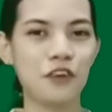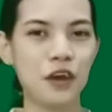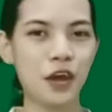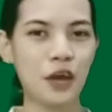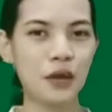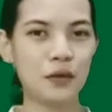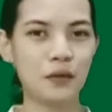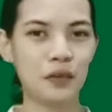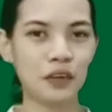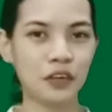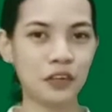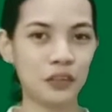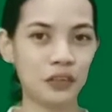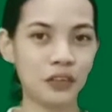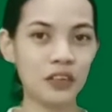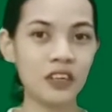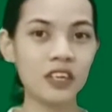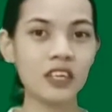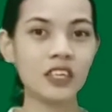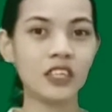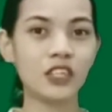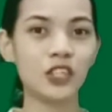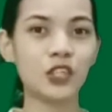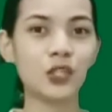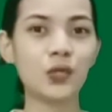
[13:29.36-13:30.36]
Very
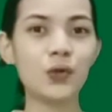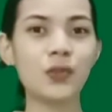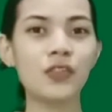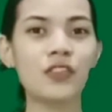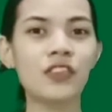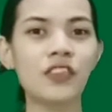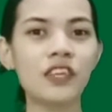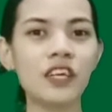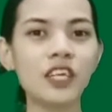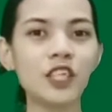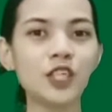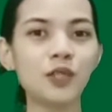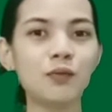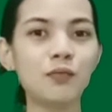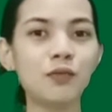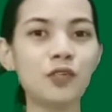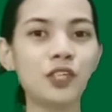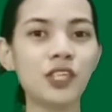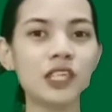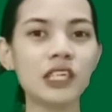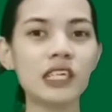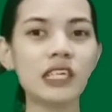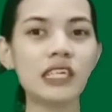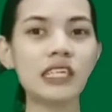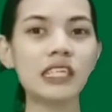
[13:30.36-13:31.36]
good. So these
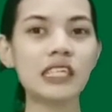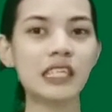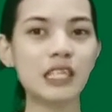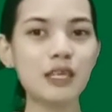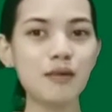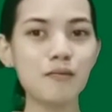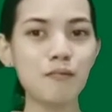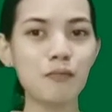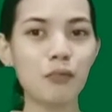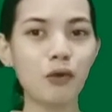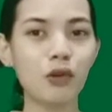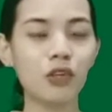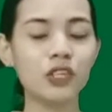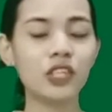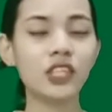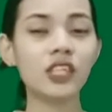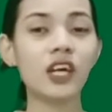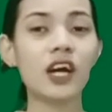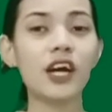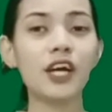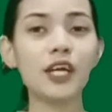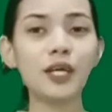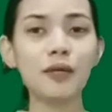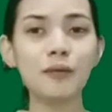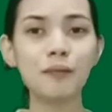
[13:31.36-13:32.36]
musical
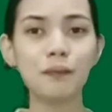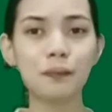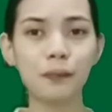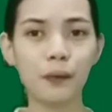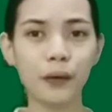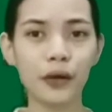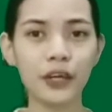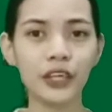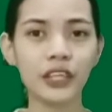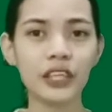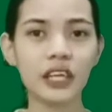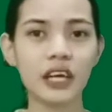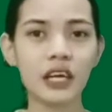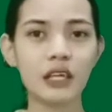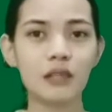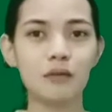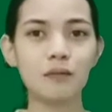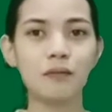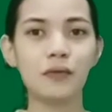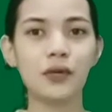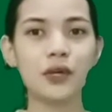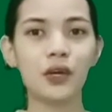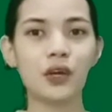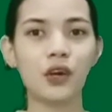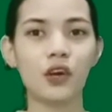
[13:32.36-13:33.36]
symbols are
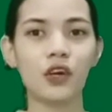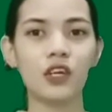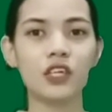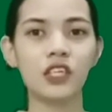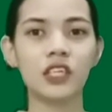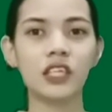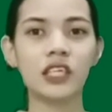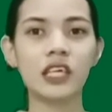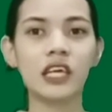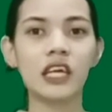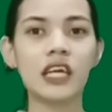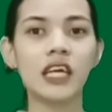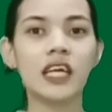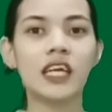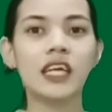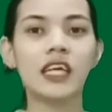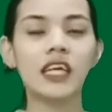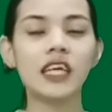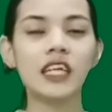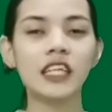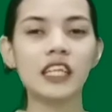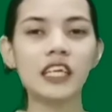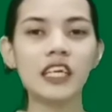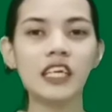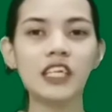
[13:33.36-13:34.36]
important because
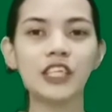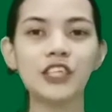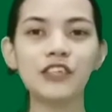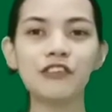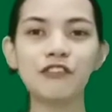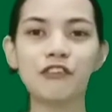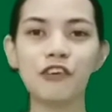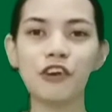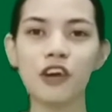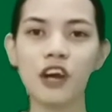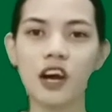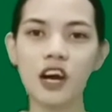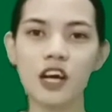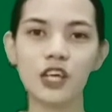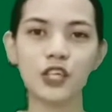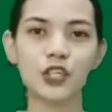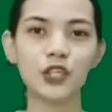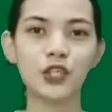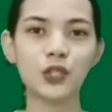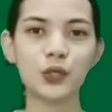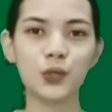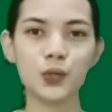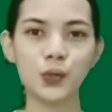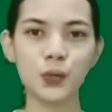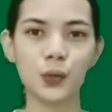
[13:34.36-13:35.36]
it is for
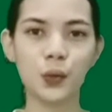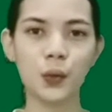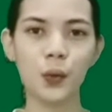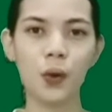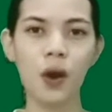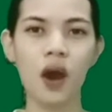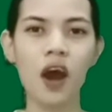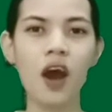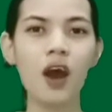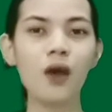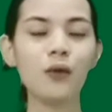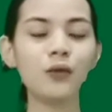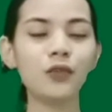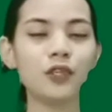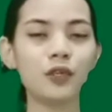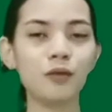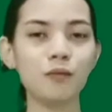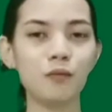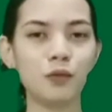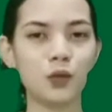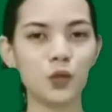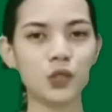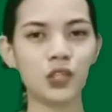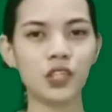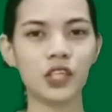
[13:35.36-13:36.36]
us to know how
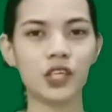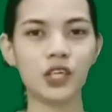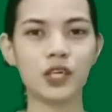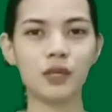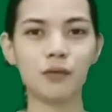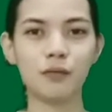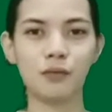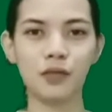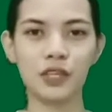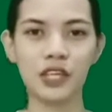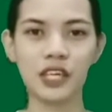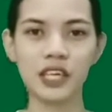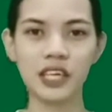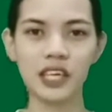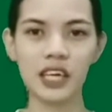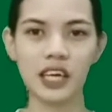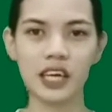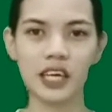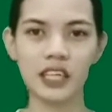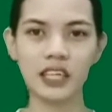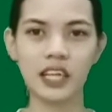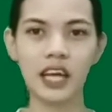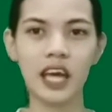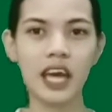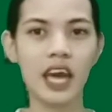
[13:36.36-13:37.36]
the music
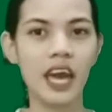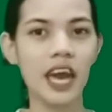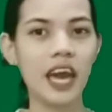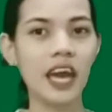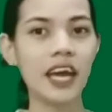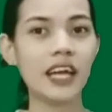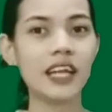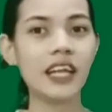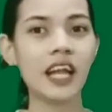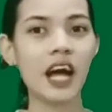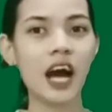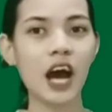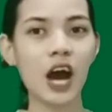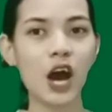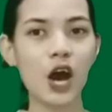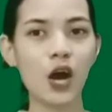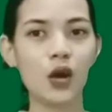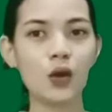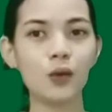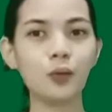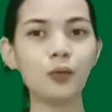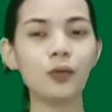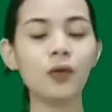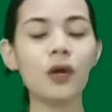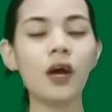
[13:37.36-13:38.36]
communicates and
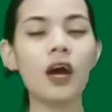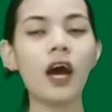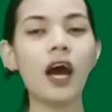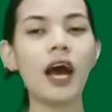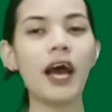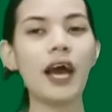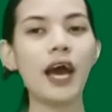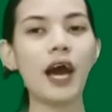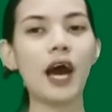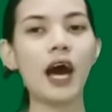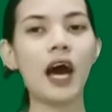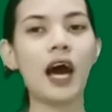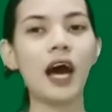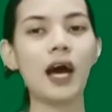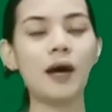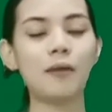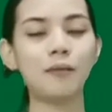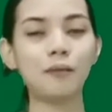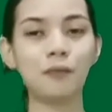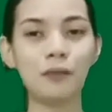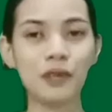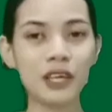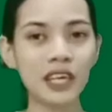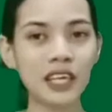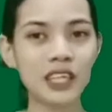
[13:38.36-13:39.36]
how
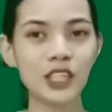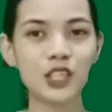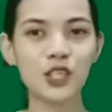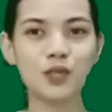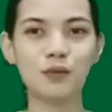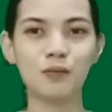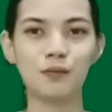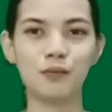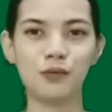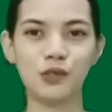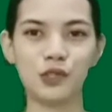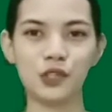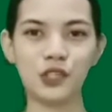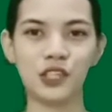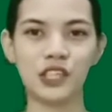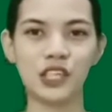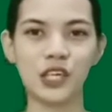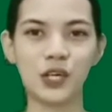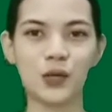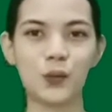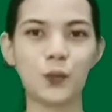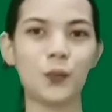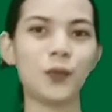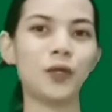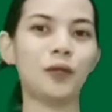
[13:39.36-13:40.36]
a piece of
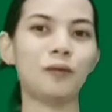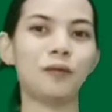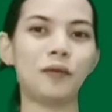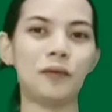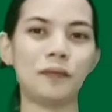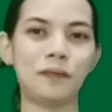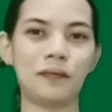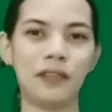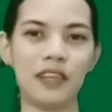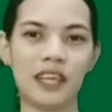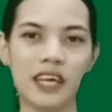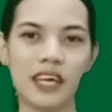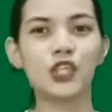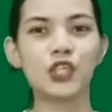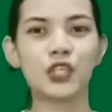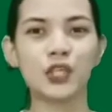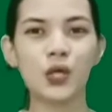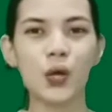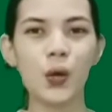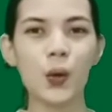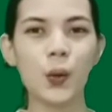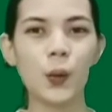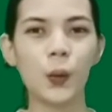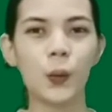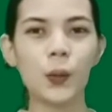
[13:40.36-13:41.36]
music will be.
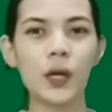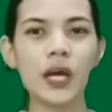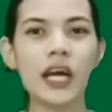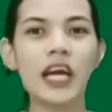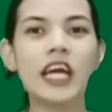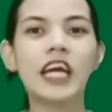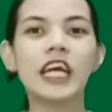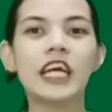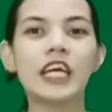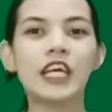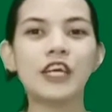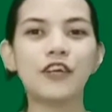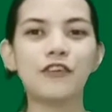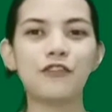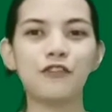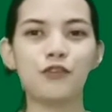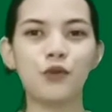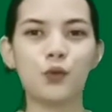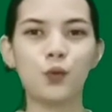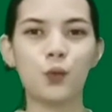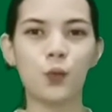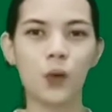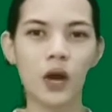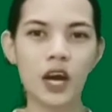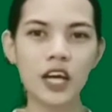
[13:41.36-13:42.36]
So,
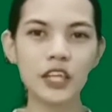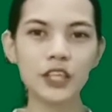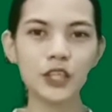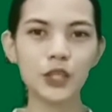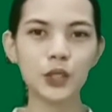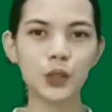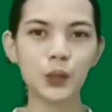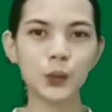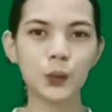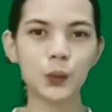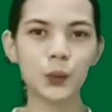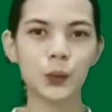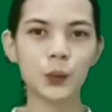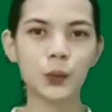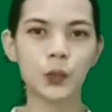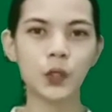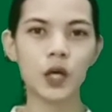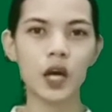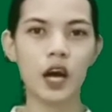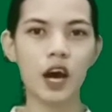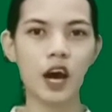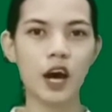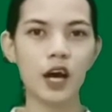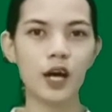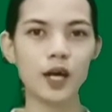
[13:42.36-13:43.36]
if you want
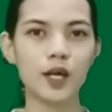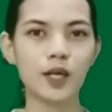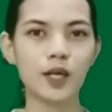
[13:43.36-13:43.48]
to